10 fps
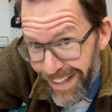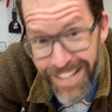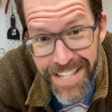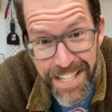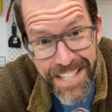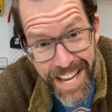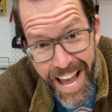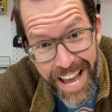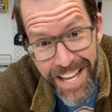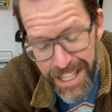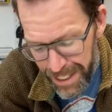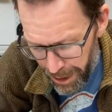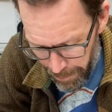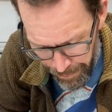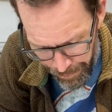Success!
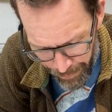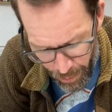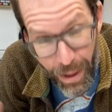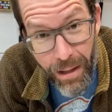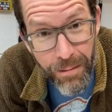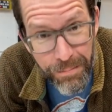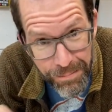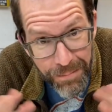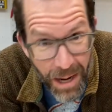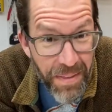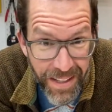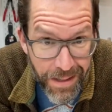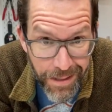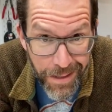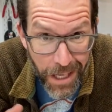Well, I think it's
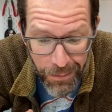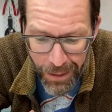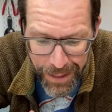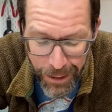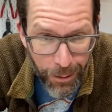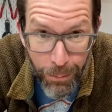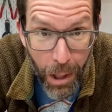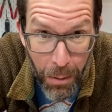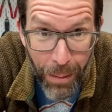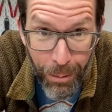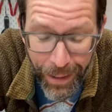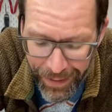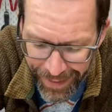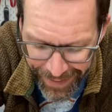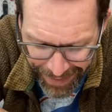successful. It didn't blow up or
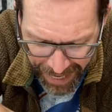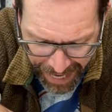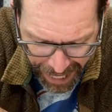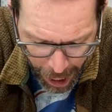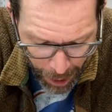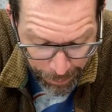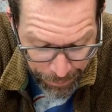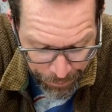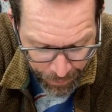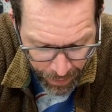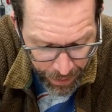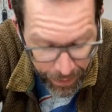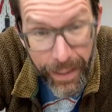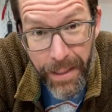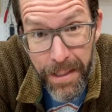anything.
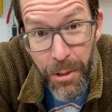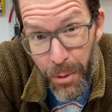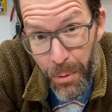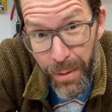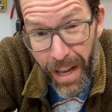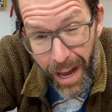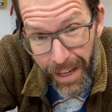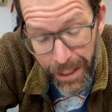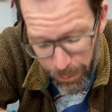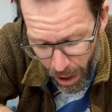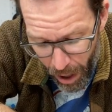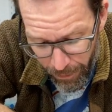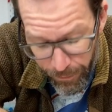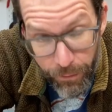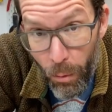It's noon. I am
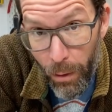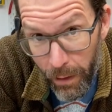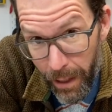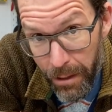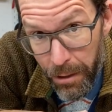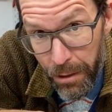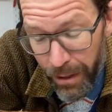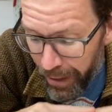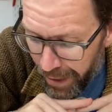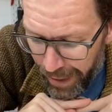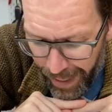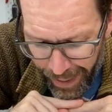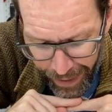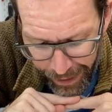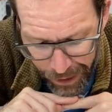off for lunch
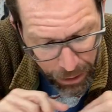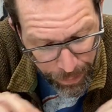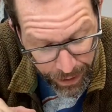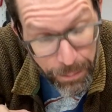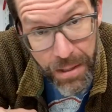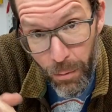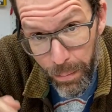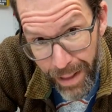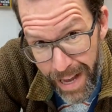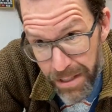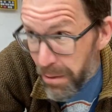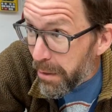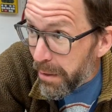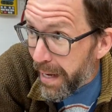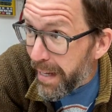and to pick up some more
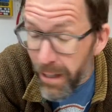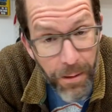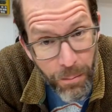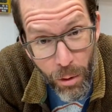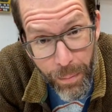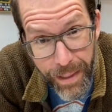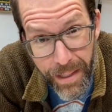plaster and other mold making